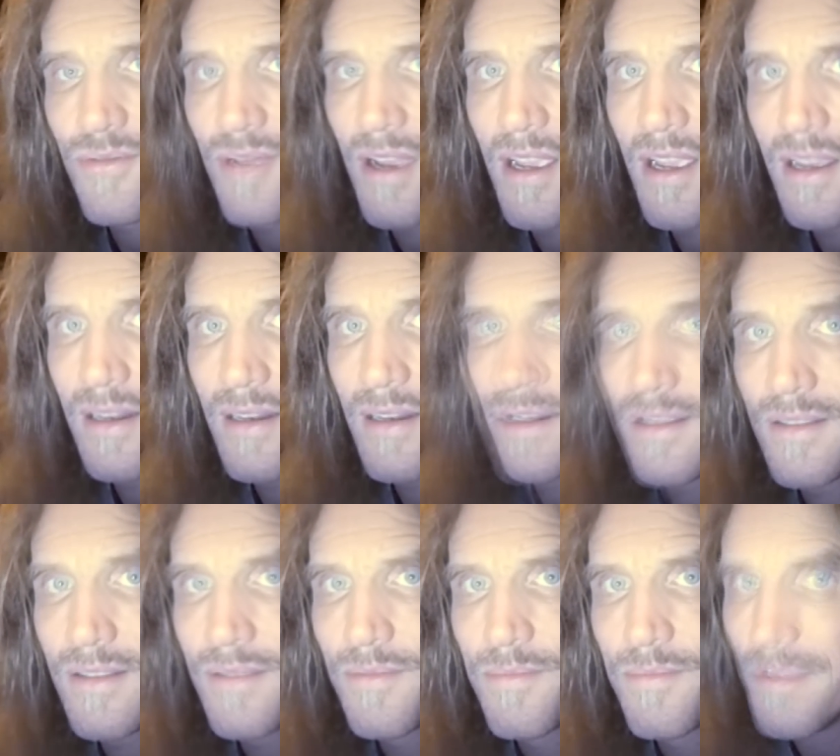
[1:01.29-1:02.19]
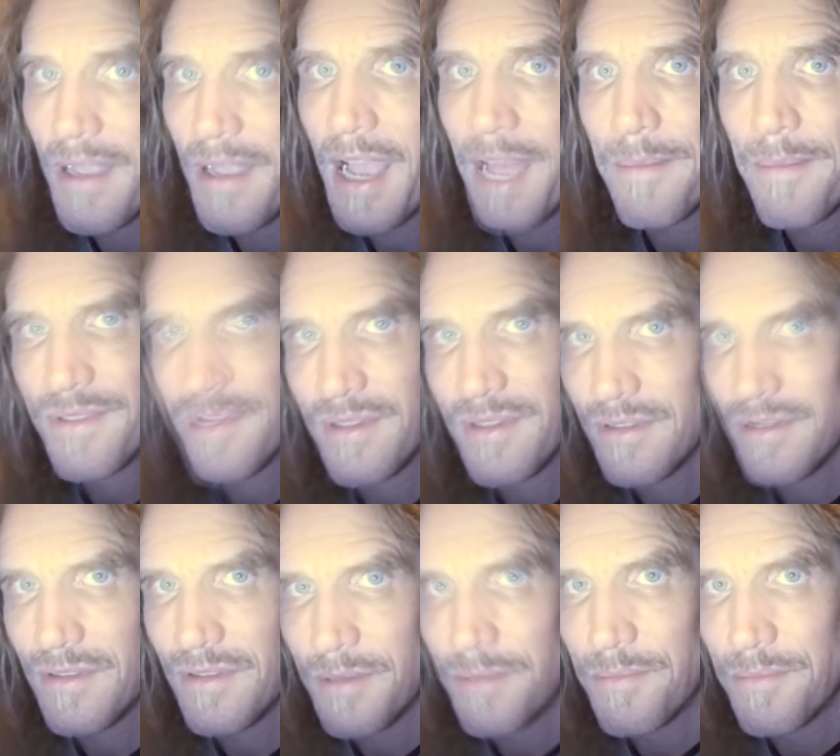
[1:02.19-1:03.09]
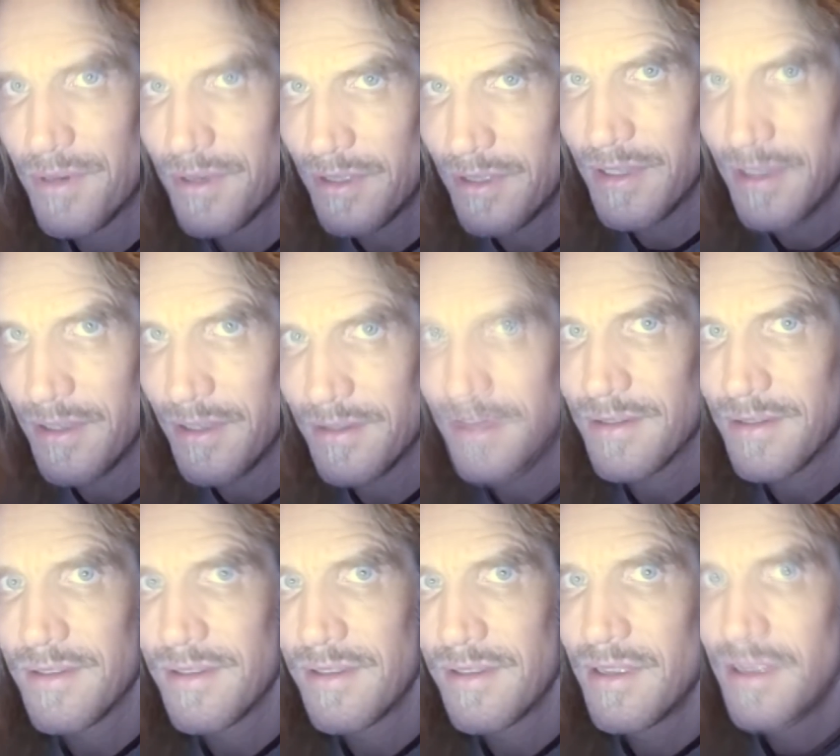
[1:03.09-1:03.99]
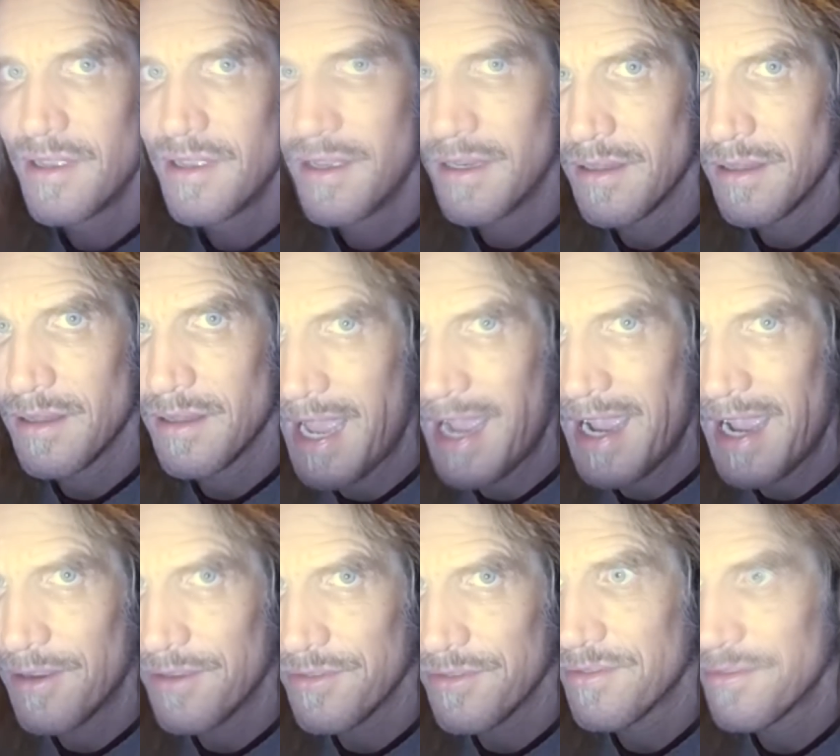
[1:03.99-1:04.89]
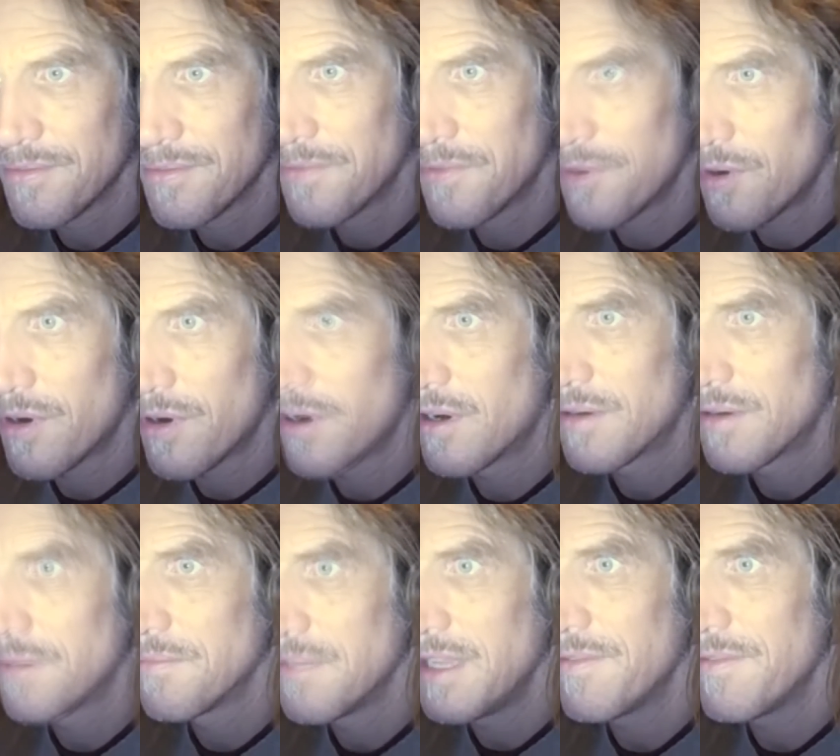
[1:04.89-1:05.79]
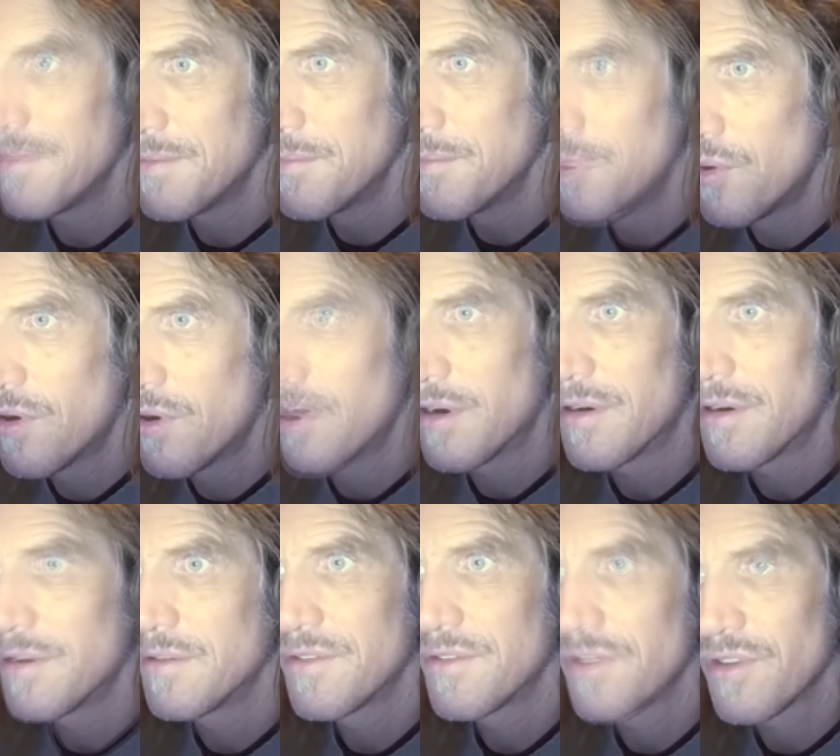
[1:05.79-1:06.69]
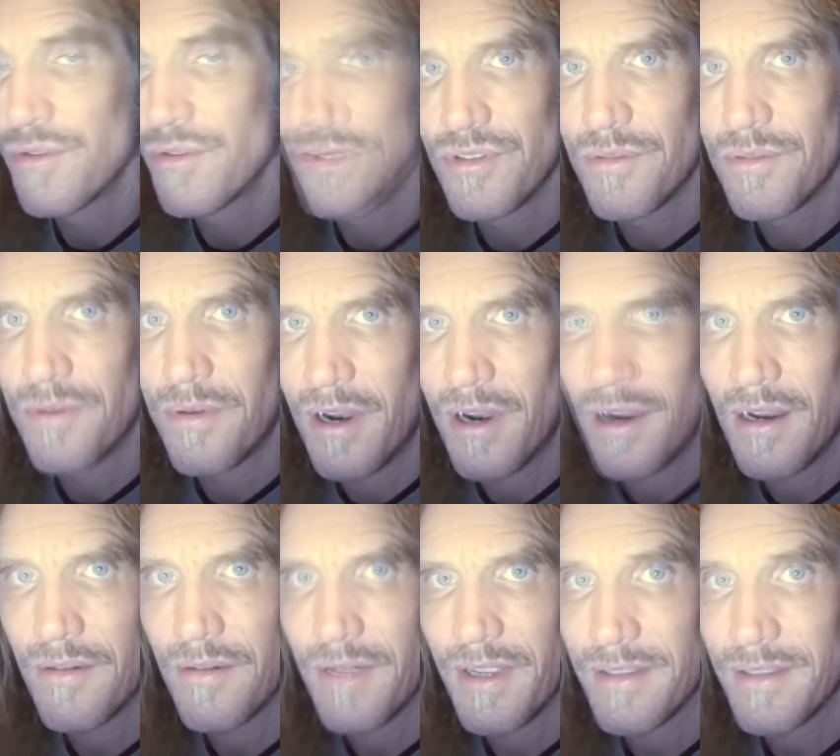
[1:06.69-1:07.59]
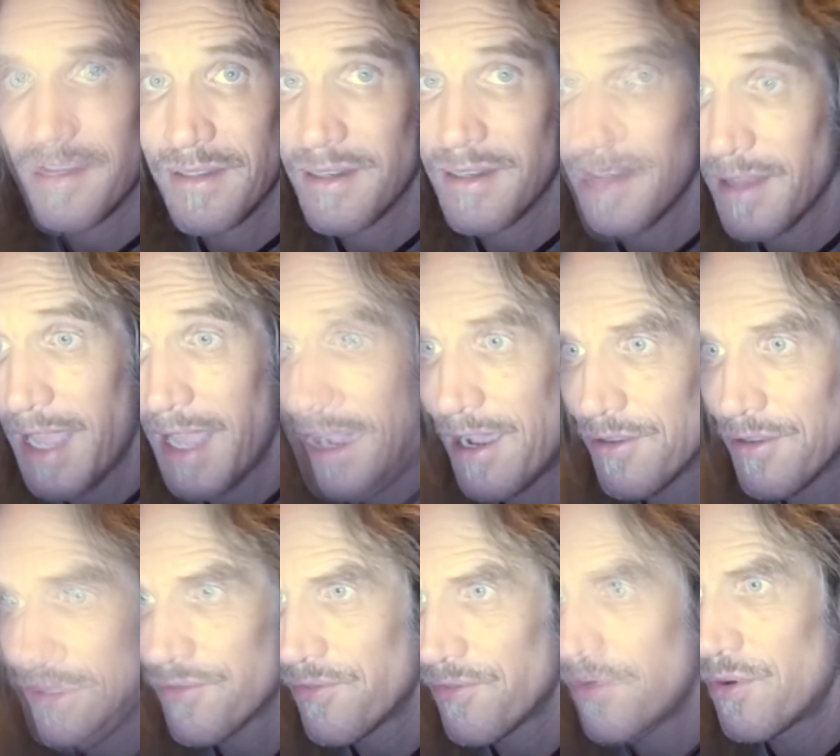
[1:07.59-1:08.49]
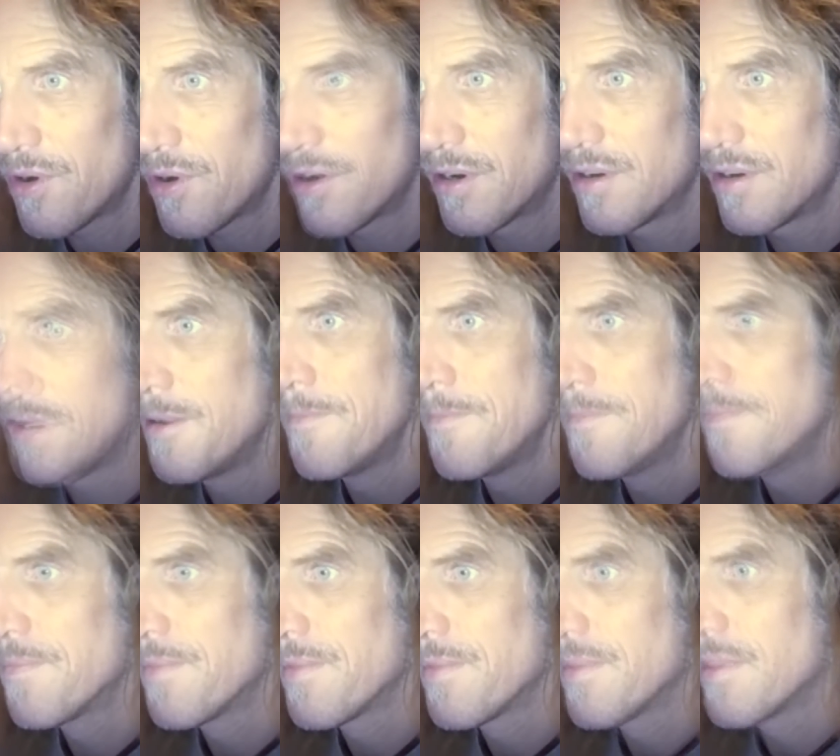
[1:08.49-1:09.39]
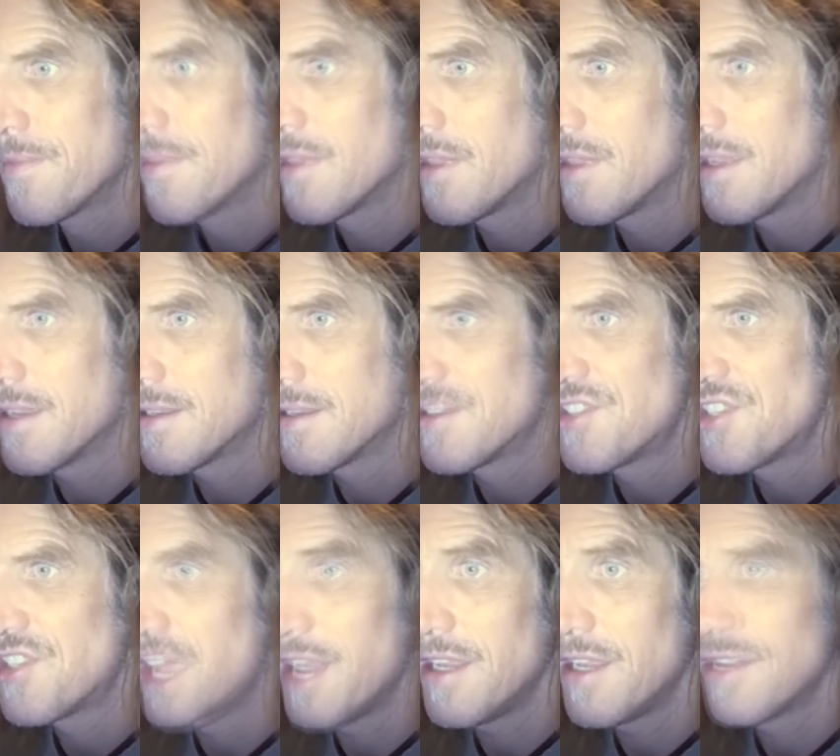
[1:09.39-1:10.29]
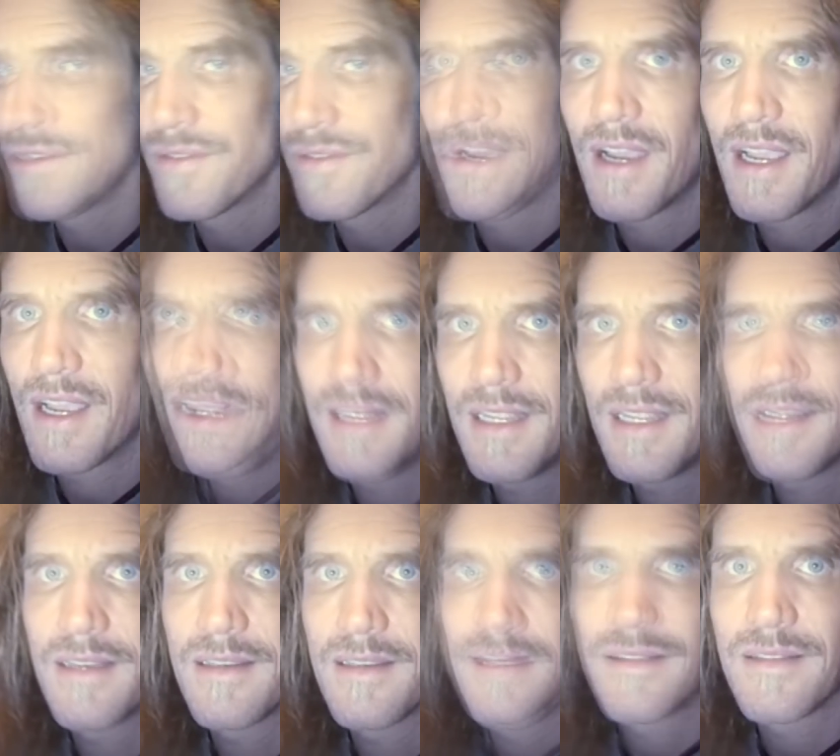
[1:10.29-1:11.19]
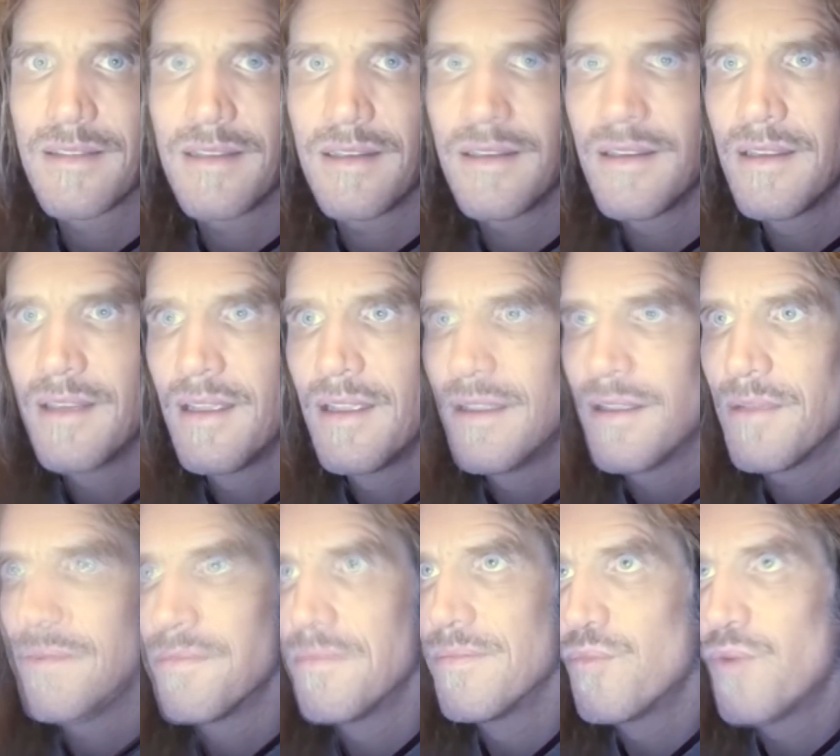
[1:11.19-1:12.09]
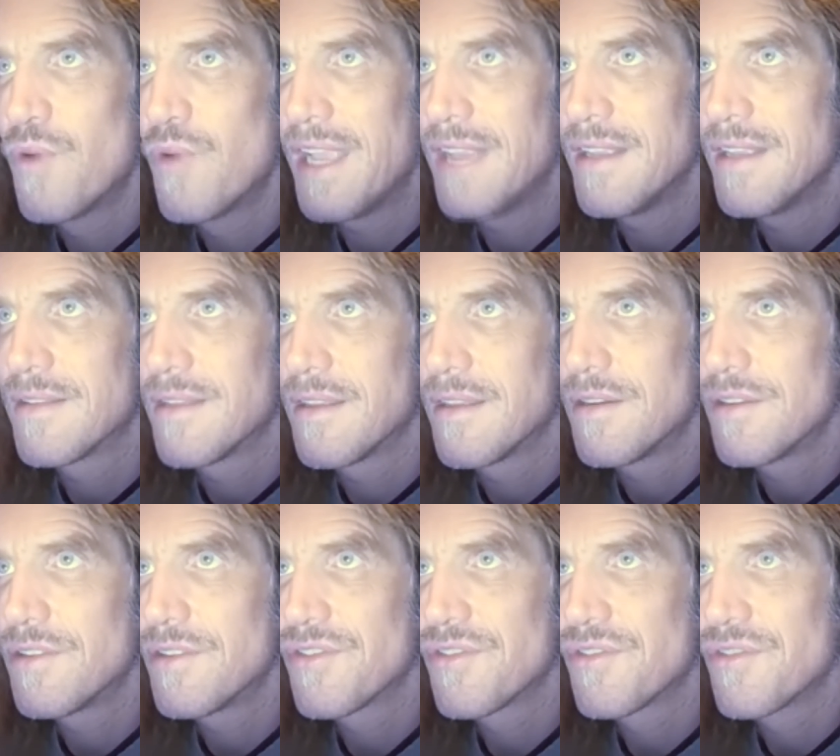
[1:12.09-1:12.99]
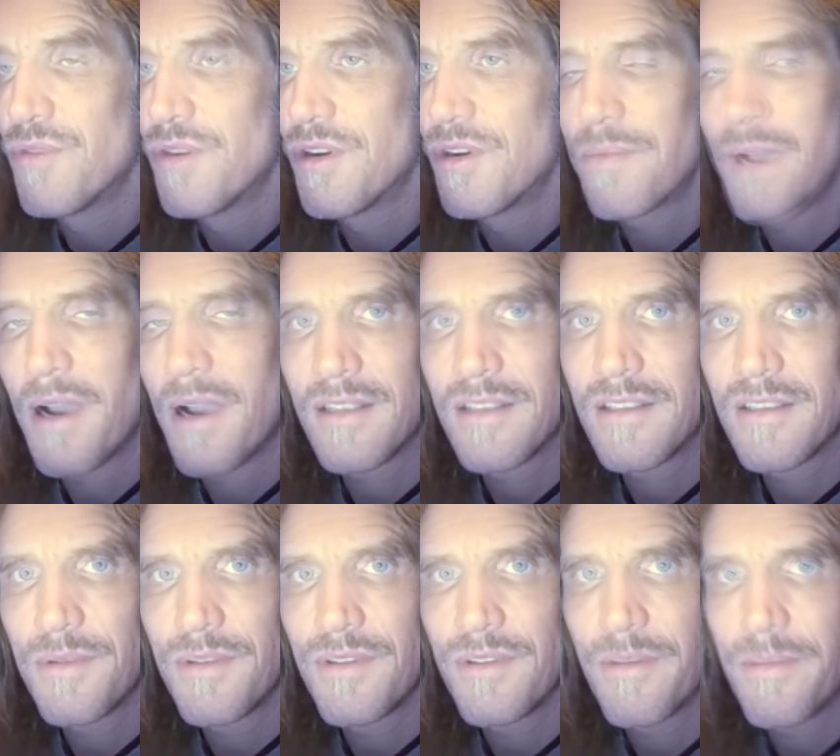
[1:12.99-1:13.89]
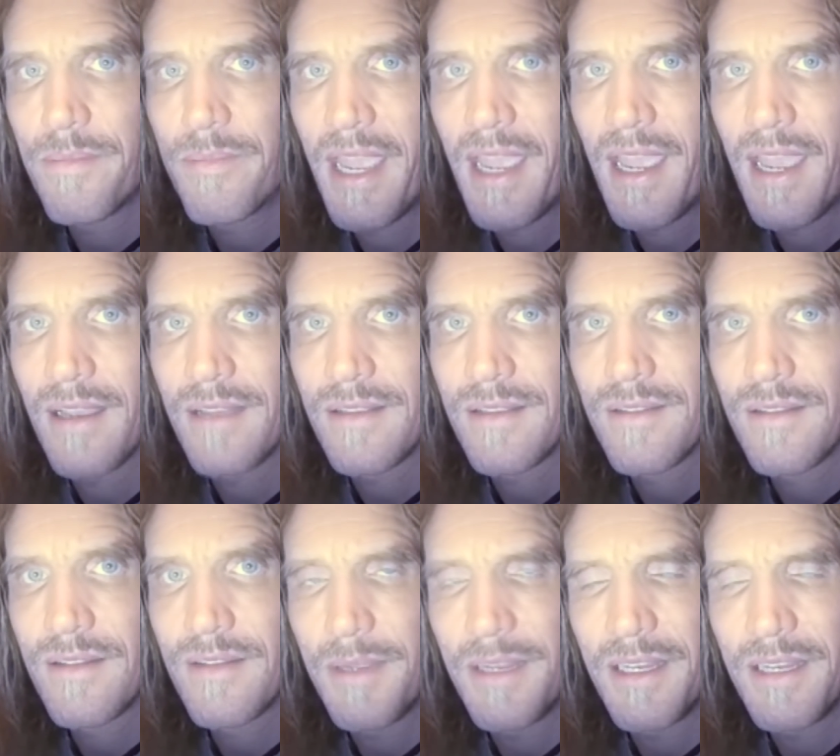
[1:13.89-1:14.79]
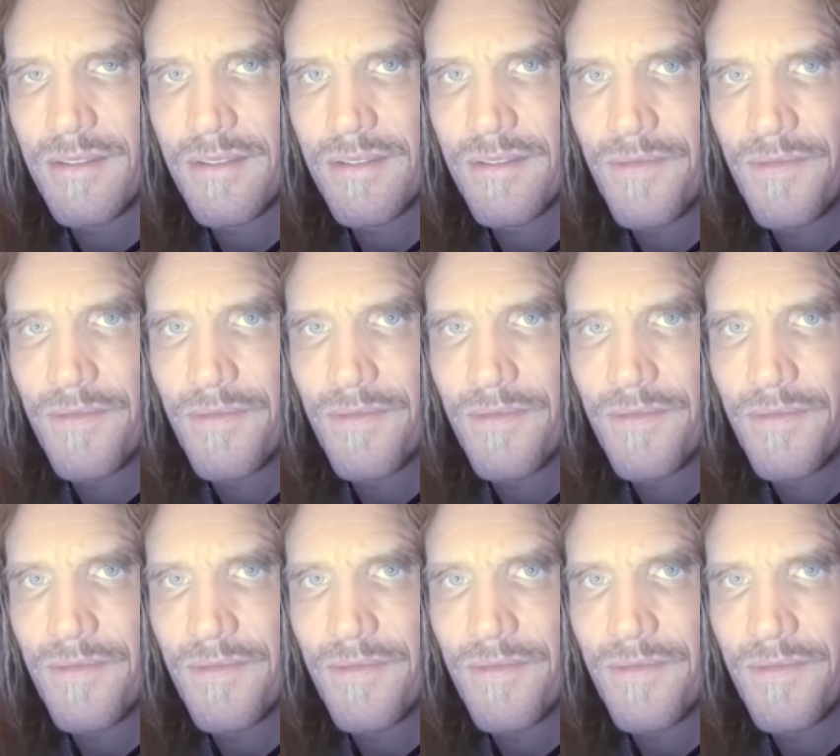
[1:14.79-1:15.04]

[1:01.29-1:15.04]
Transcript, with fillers: right. It is absolutely brilliant. It allows for even more social progress. It allows for the exchange of ideas in ways that just weren't possible in the past. I mean, it's